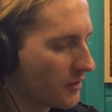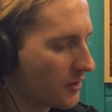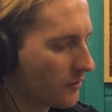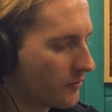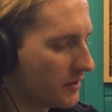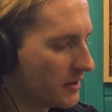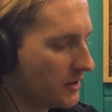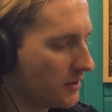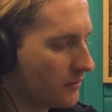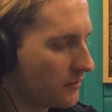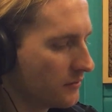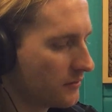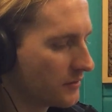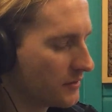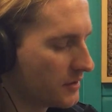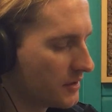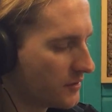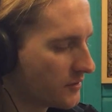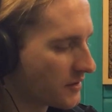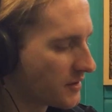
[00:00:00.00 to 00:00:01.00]
but when
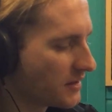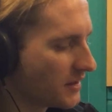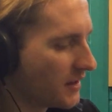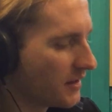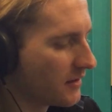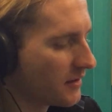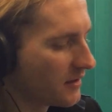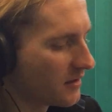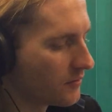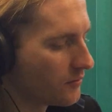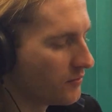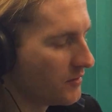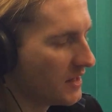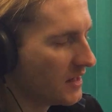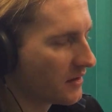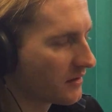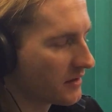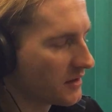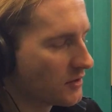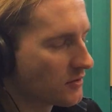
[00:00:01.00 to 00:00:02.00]
you see it, it
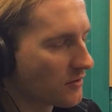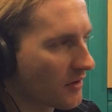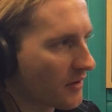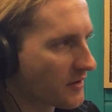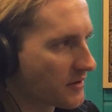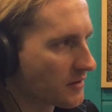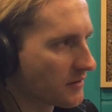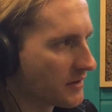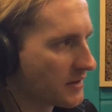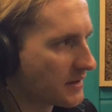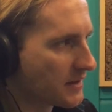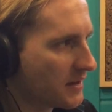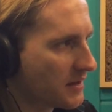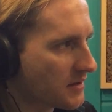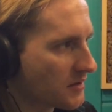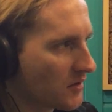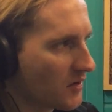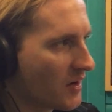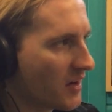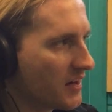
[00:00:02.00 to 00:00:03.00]
immediately draws your attention.